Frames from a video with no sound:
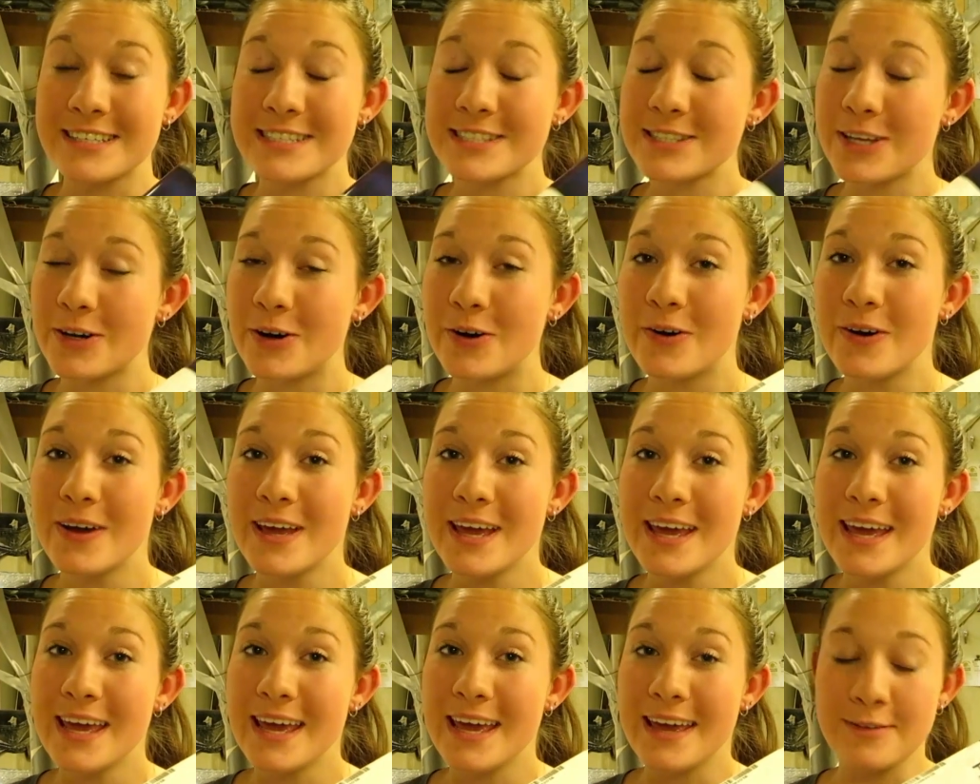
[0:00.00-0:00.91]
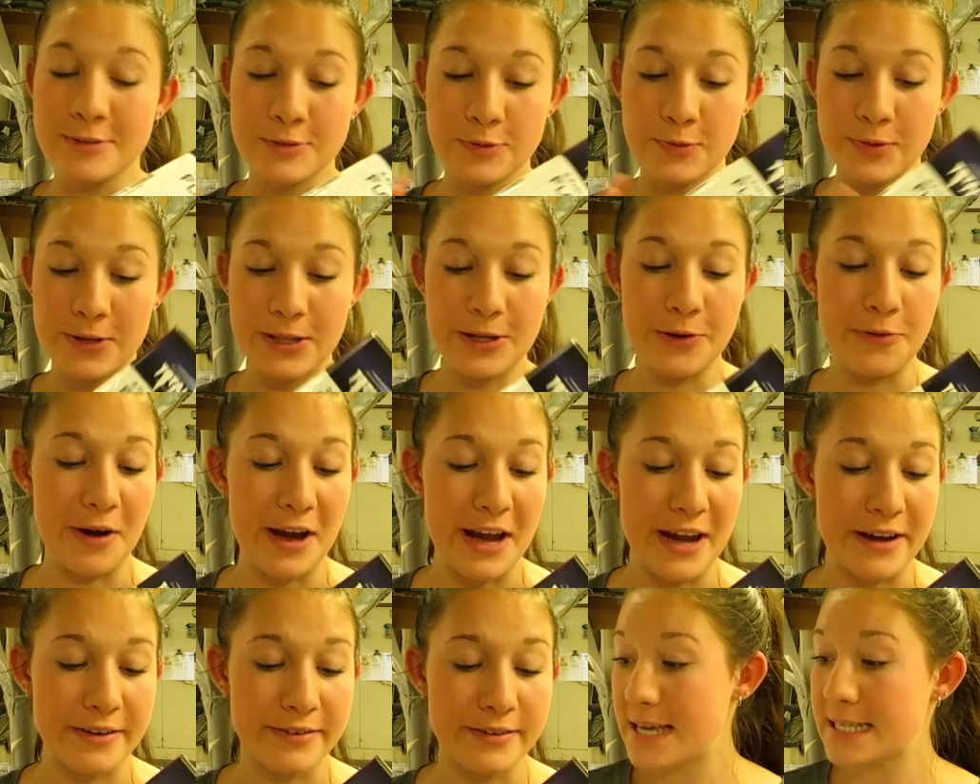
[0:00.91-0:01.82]
So it was really
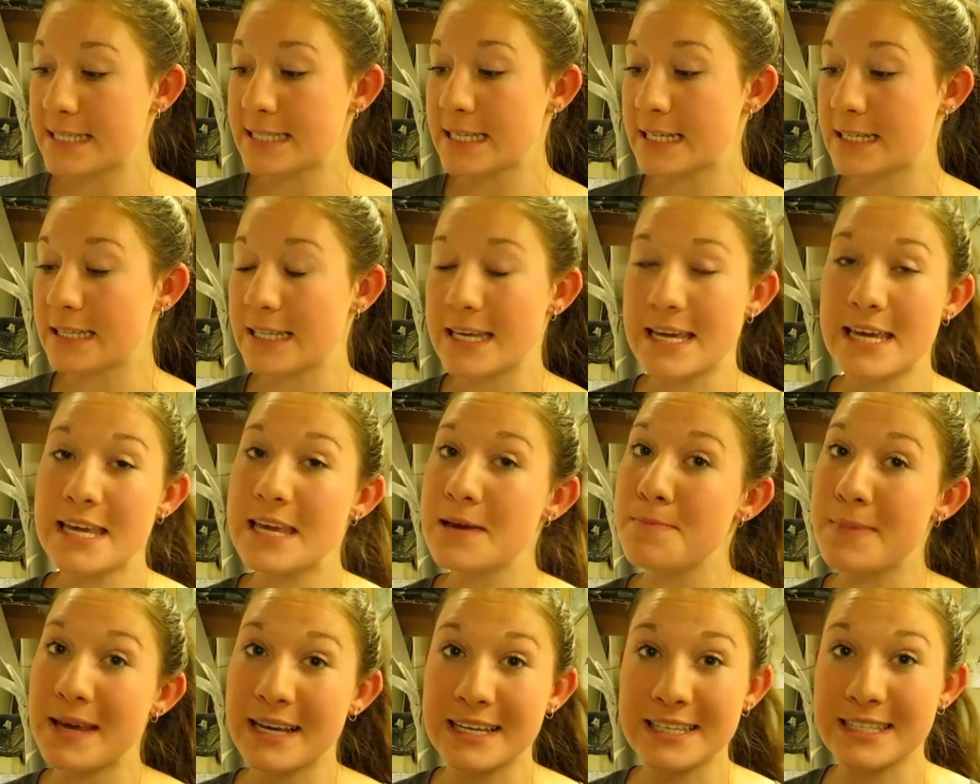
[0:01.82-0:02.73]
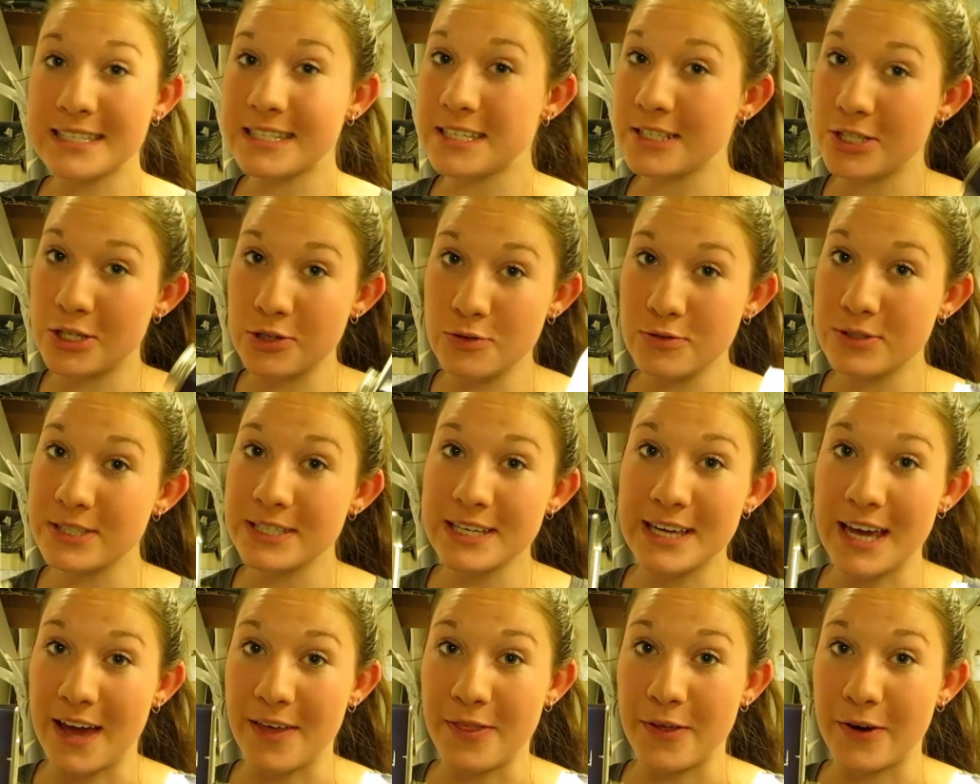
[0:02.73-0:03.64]
great. Basically, you mix the two
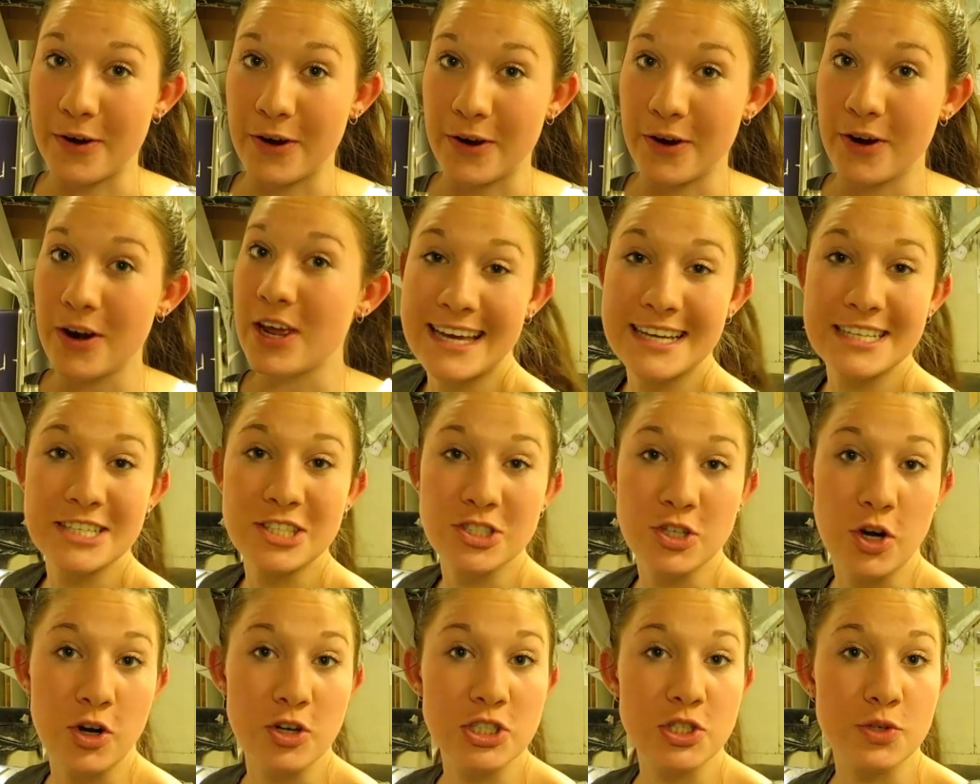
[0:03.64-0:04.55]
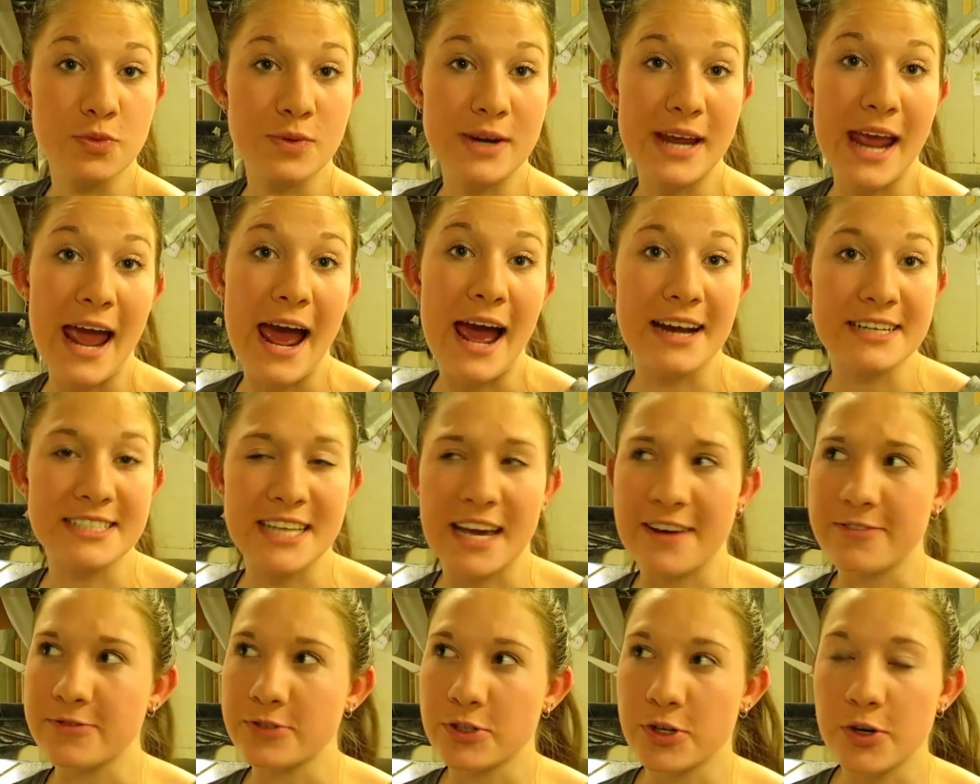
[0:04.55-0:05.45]
together and they start to react
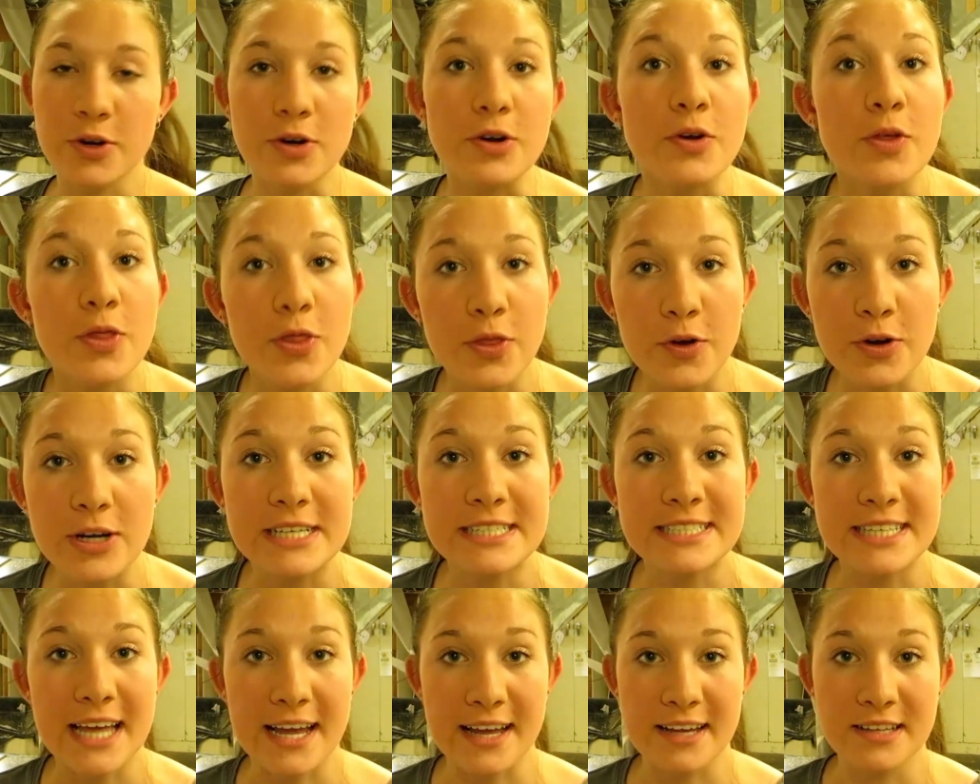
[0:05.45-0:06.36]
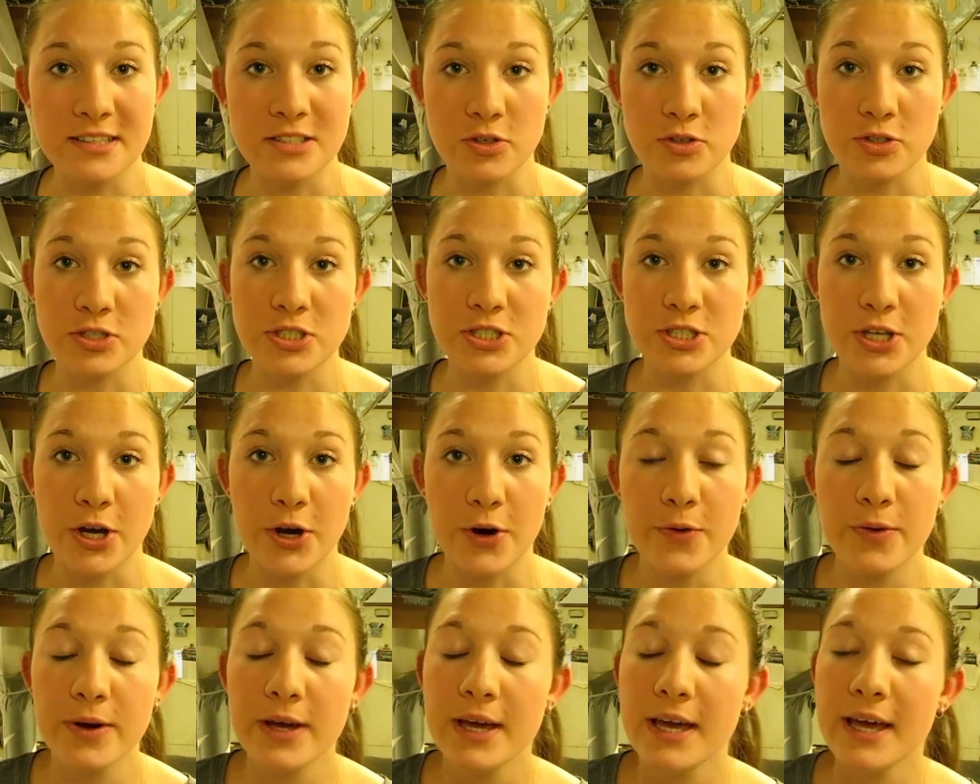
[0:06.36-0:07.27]
after 30 seconds or
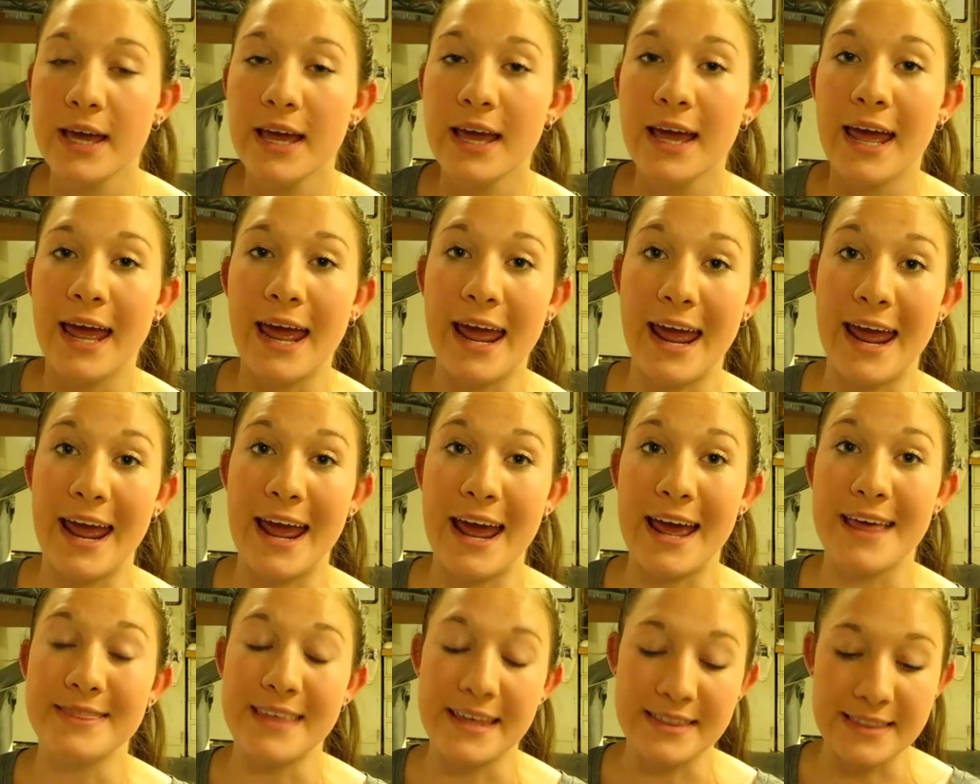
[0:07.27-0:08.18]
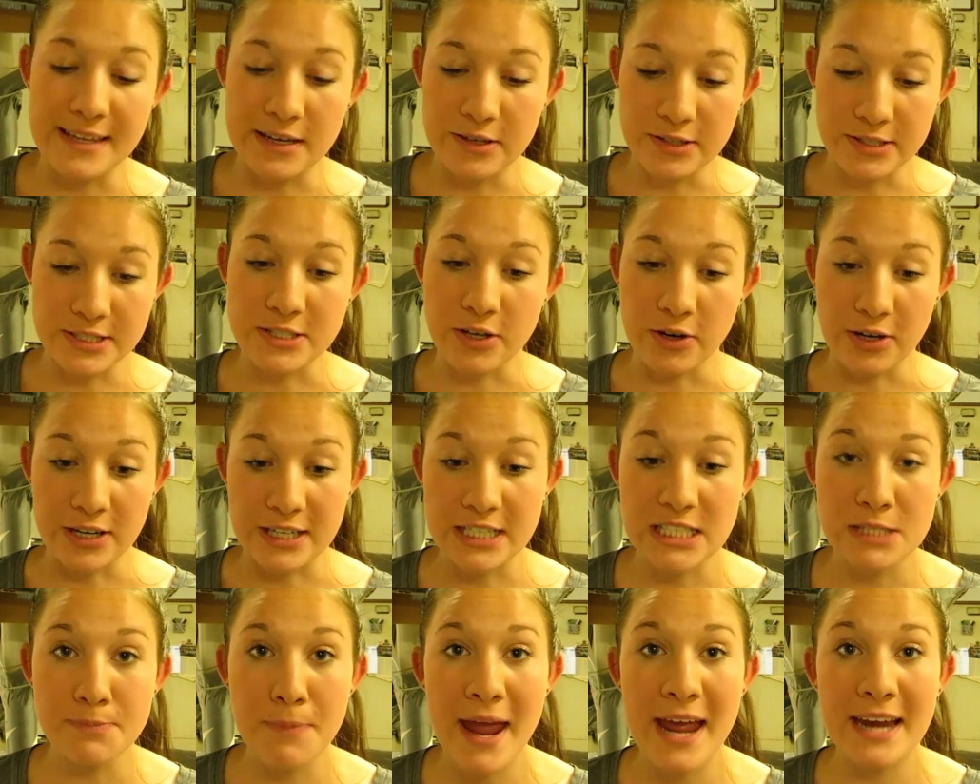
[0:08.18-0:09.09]
so and then they'll start
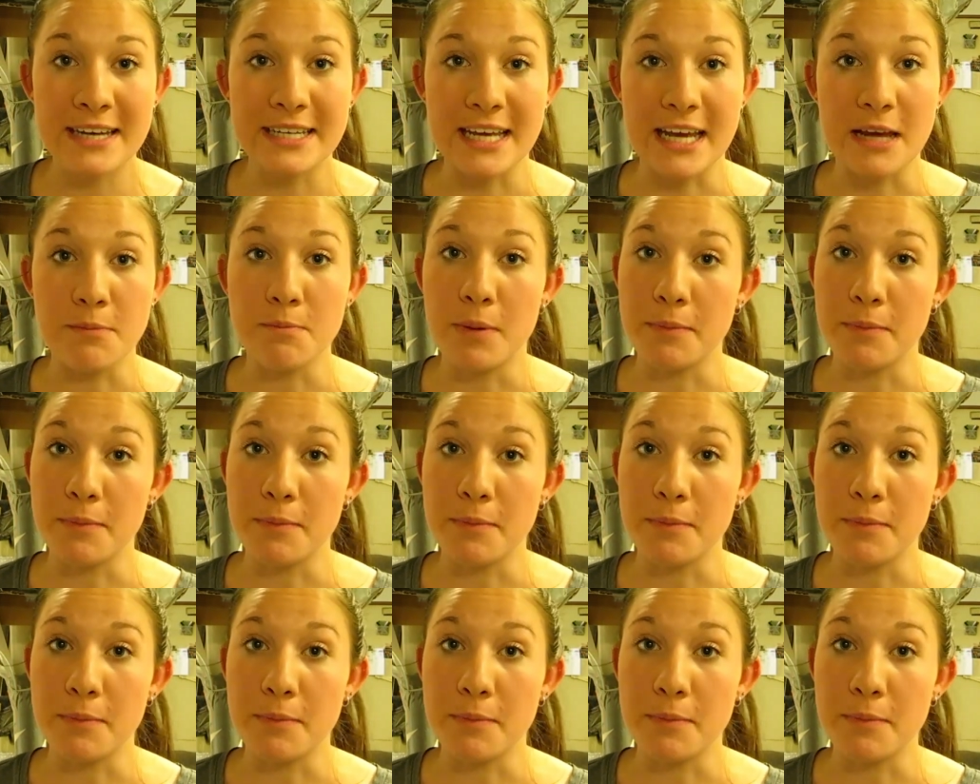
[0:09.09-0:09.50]
expanding.